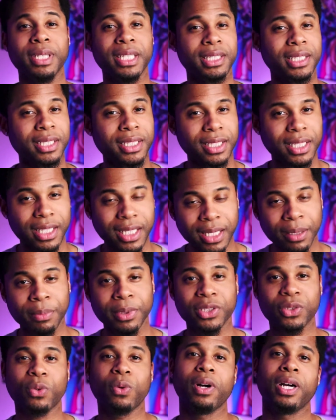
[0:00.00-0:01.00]
They think the
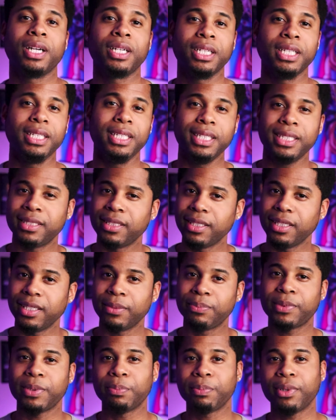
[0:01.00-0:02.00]
image quality isn't
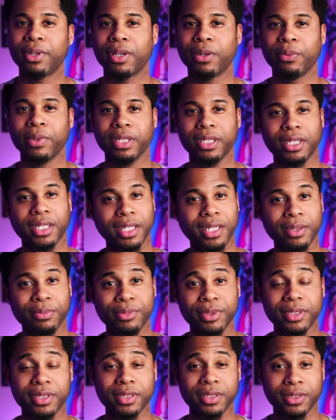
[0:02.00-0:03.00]
up to par when it
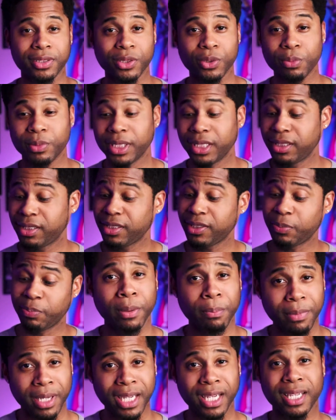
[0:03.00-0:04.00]
comes to zoom lenses.
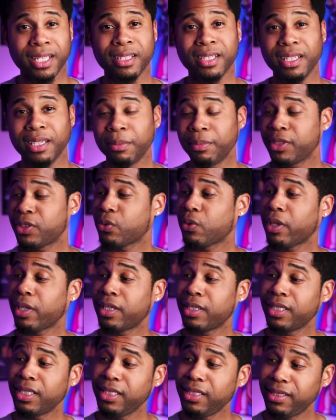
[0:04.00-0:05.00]
But man, the image
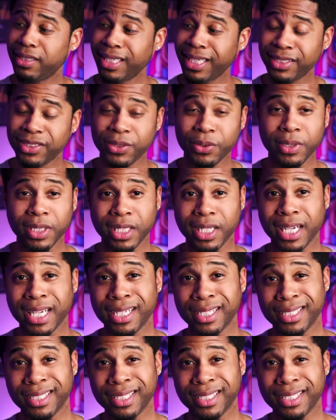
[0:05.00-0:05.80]
quality that you get out